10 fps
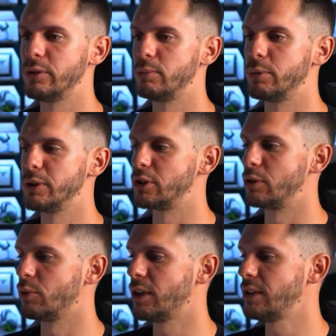to
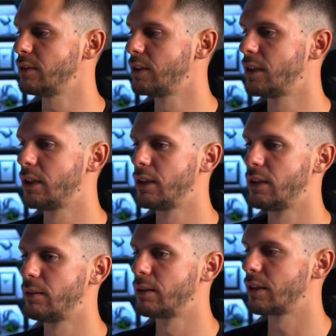position 1.
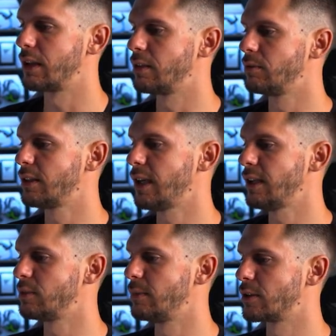Click
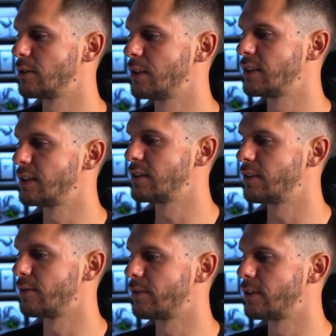OK. So make sure that this is
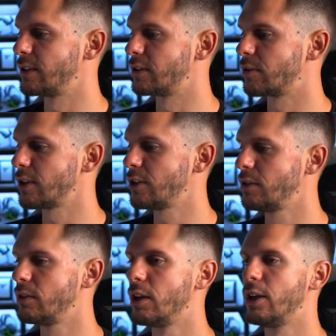the first
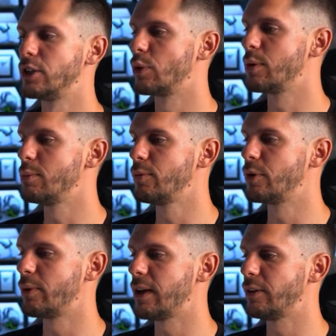instruction. So we
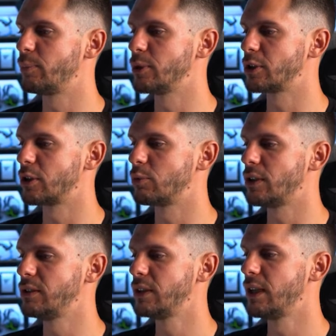move the rail to position
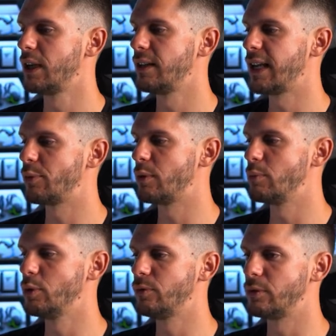1, then we
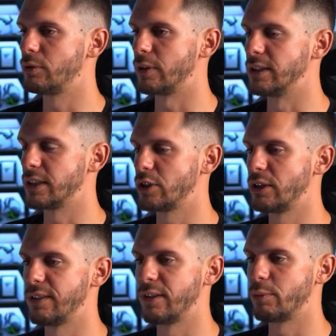move to
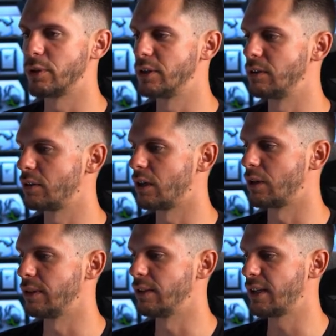transition if it wasn't
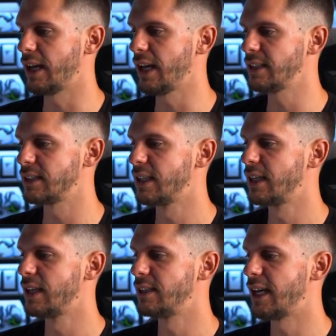already the case.
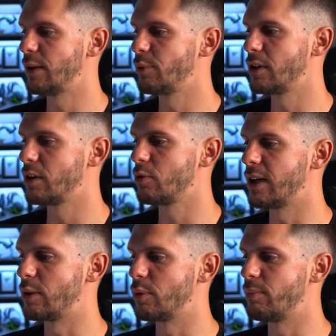Then we
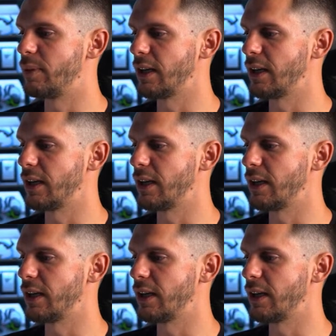go and